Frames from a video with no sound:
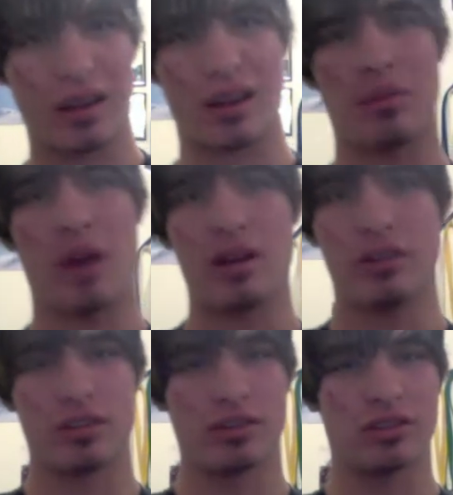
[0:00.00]
it
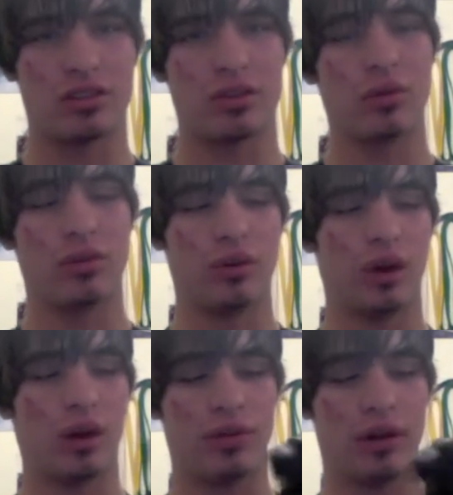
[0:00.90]
matters. It's just cooling you
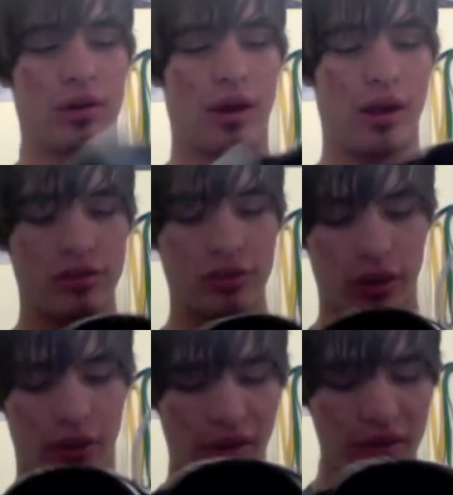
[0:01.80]
off anyway.
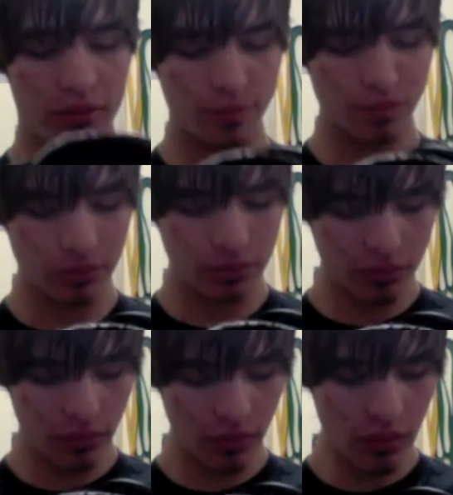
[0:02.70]
So
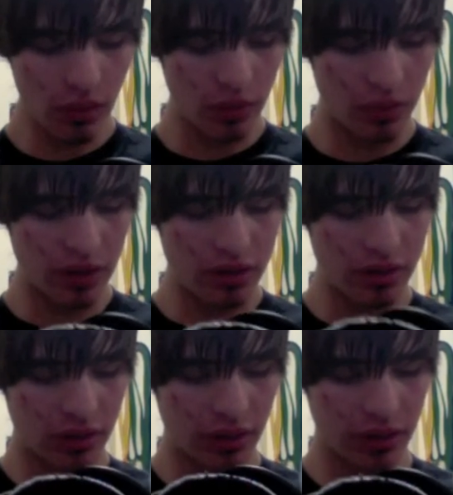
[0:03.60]

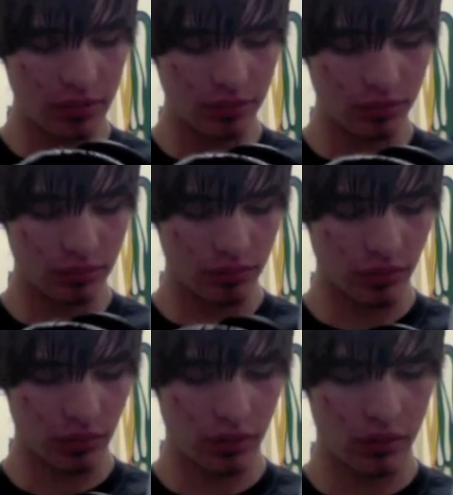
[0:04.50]
basically,
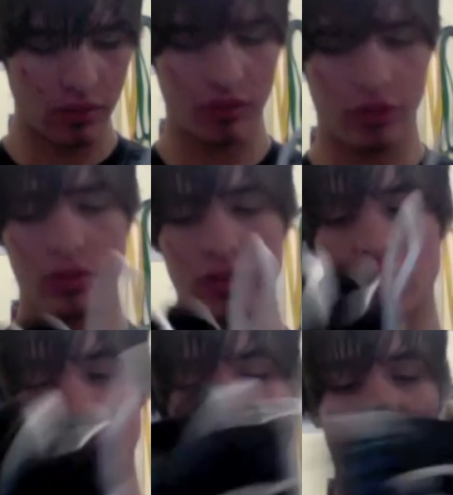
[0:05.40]
these boots
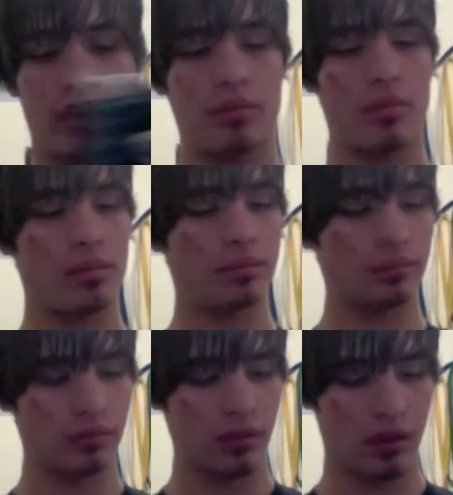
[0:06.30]
kill it.
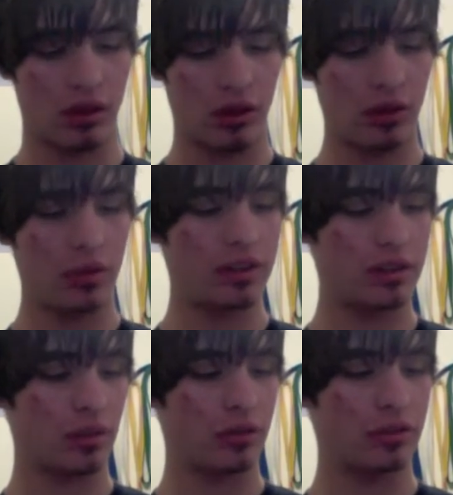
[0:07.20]
The only
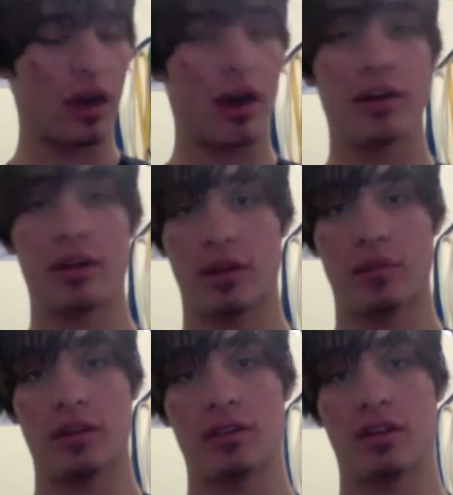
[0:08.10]
reason I'm retiring them
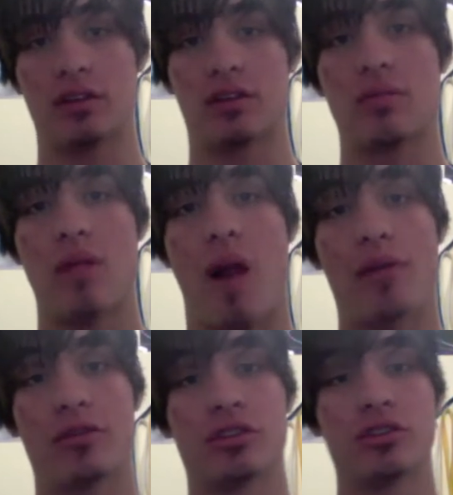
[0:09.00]
this season,
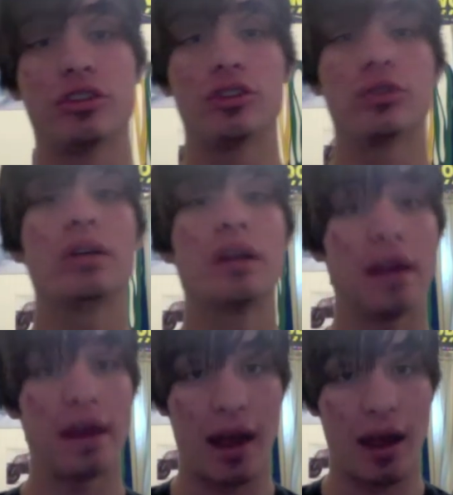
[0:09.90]
after
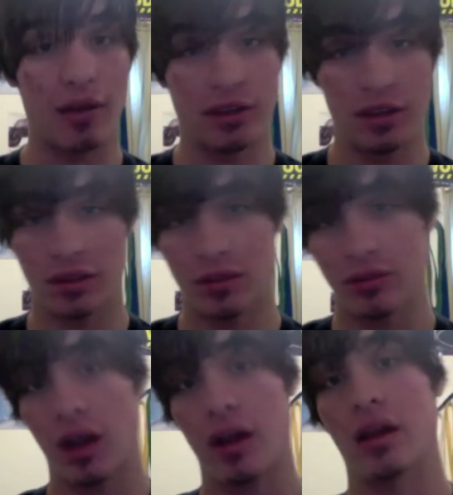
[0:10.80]
2.5 seasons of
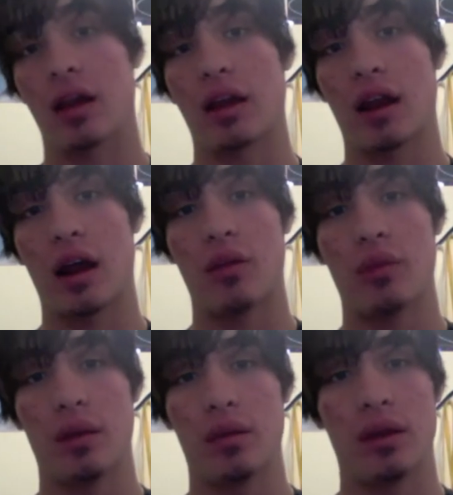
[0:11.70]
riding, I get out
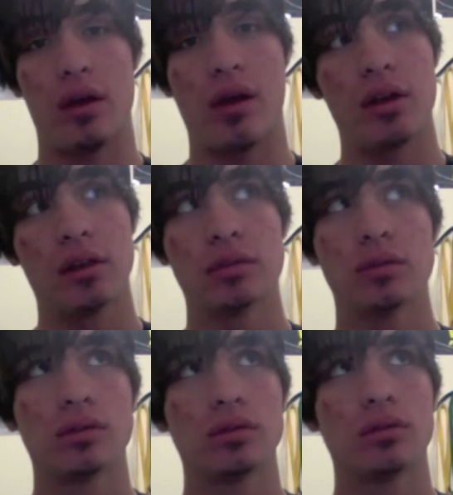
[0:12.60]
maybe,
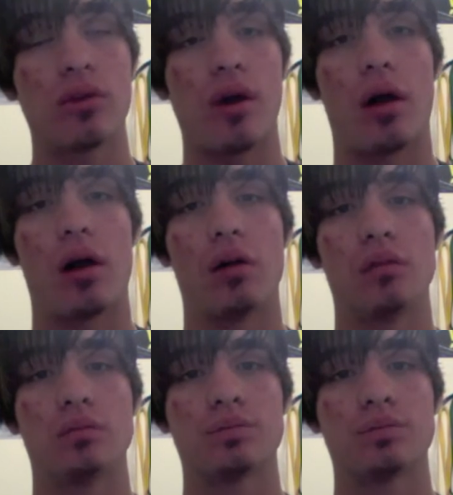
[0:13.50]
I